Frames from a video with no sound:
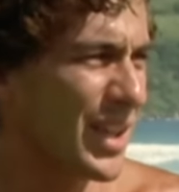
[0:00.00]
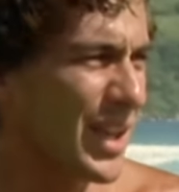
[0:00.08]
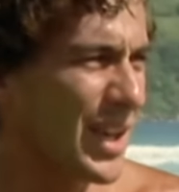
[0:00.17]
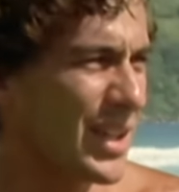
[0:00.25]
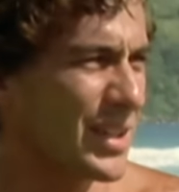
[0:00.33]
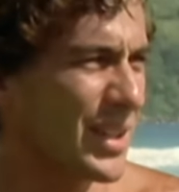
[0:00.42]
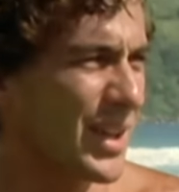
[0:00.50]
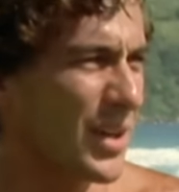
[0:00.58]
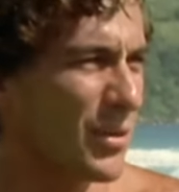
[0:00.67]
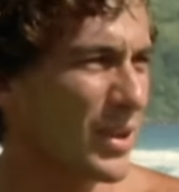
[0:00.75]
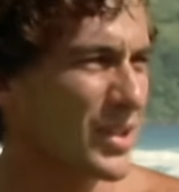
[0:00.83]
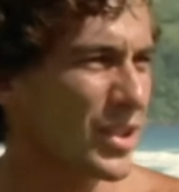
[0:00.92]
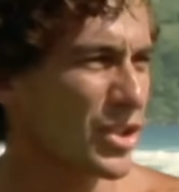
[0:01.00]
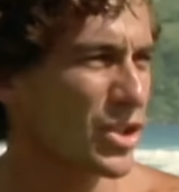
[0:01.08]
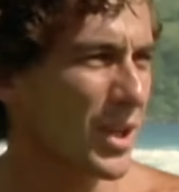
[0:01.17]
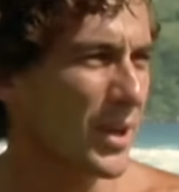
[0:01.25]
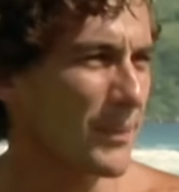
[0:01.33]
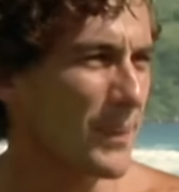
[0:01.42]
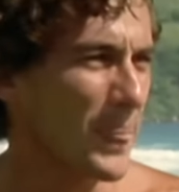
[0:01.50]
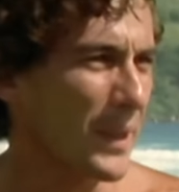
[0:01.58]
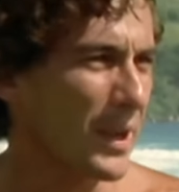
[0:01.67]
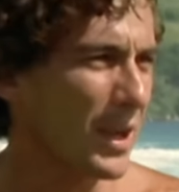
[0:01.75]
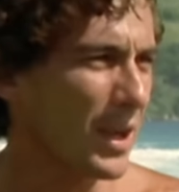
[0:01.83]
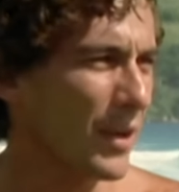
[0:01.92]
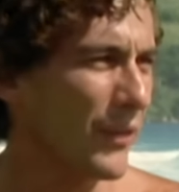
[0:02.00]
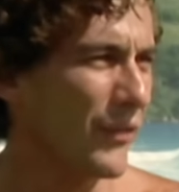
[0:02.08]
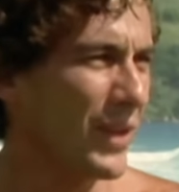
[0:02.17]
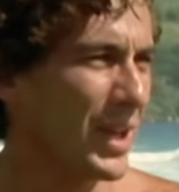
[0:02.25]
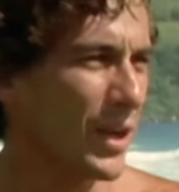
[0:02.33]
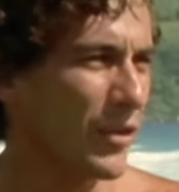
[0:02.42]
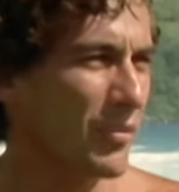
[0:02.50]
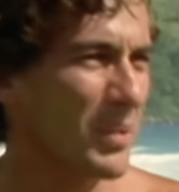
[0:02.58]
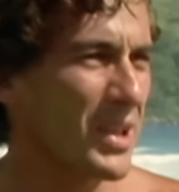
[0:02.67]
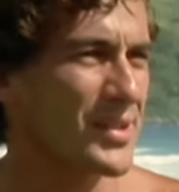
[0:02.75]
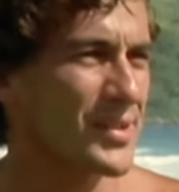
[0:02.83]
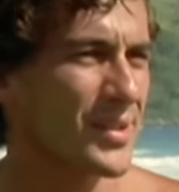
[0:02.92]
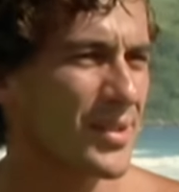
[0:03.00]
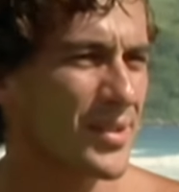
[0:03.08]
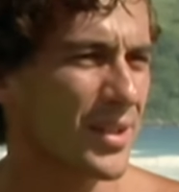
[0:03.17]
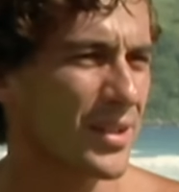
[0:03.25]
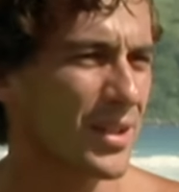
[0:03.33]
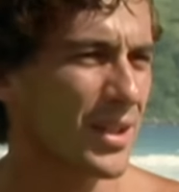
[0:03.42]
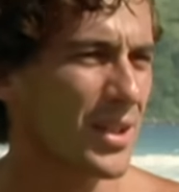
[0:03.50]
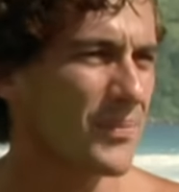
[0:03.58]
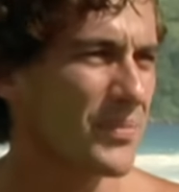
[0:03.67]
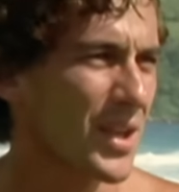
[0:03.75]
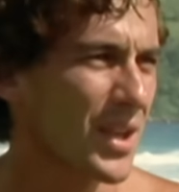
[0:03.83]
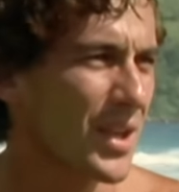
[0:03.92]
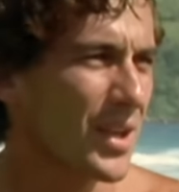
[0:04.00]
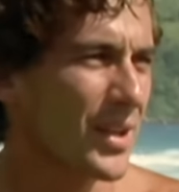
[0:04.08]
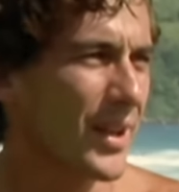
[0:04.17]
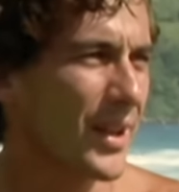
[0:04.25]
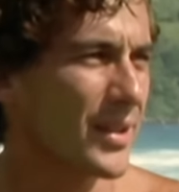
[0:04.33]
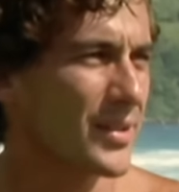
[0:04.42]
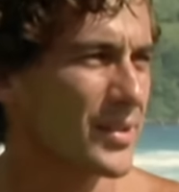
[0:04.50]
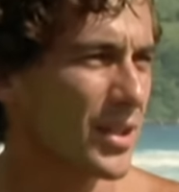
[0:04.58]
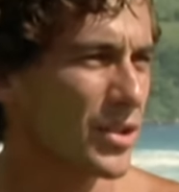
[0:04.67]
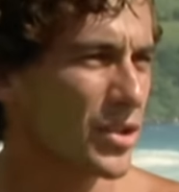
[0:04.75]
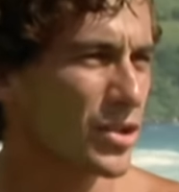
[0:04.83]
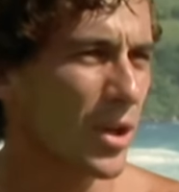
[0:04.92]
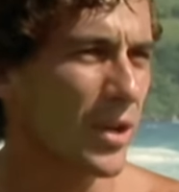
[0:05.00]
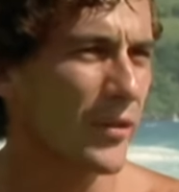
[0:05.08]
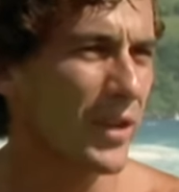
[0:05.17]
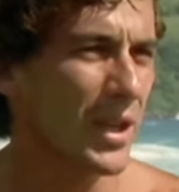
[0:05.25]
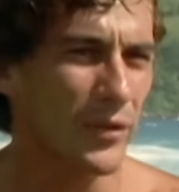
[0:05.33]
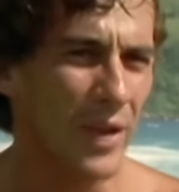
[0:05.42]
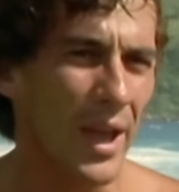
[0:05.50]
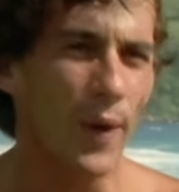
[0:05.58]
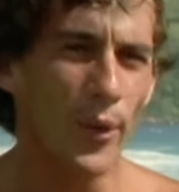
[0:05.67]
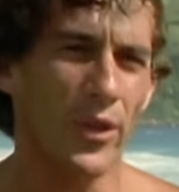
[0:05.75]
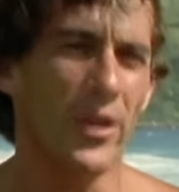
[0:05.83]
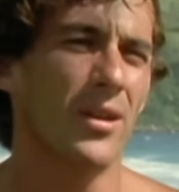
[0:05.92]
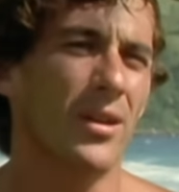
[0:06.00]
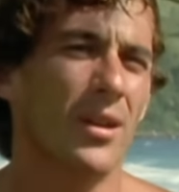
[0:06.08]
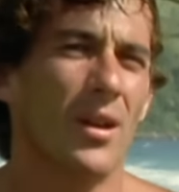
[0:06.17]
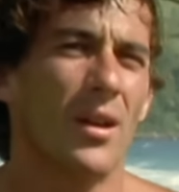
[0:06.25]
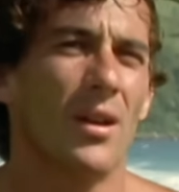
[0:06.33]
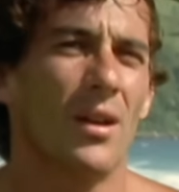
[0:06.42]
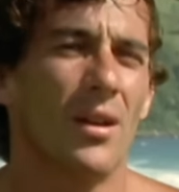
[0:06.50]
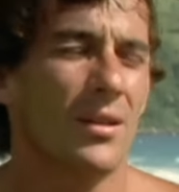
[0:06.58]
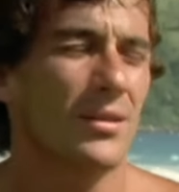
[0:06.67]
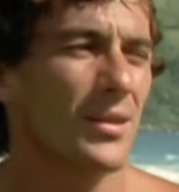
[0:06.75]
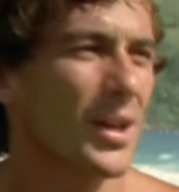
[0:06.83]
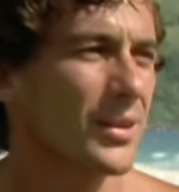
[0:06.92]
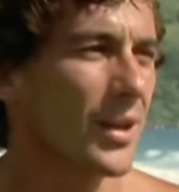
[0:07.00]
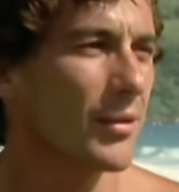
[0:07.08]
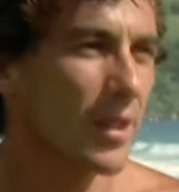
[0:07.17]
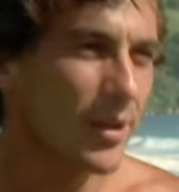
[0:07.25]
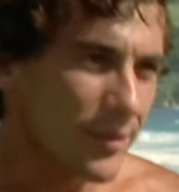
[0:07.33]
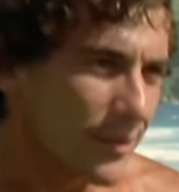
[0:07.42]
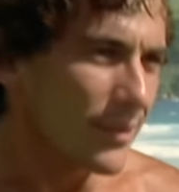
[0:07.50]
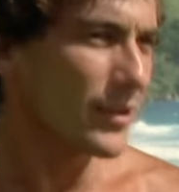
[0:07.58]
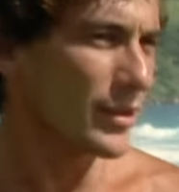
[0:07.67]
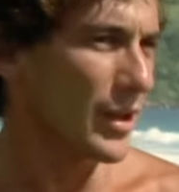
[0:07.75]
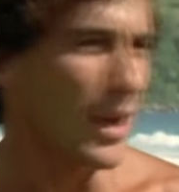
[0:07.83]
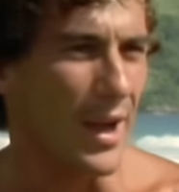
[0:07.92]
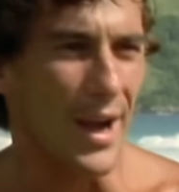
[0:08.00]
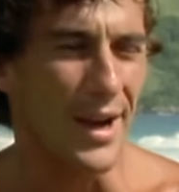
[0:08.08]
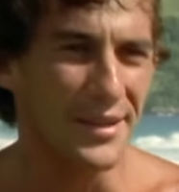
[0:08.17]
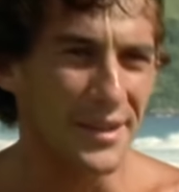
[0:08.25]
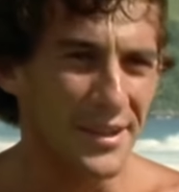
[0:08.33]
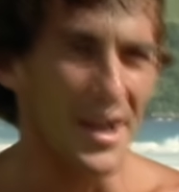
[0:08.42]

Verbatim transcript: And uh, was such a, a feeling of peace suddenly, and a, such a strong feeling of healthy that I run harder and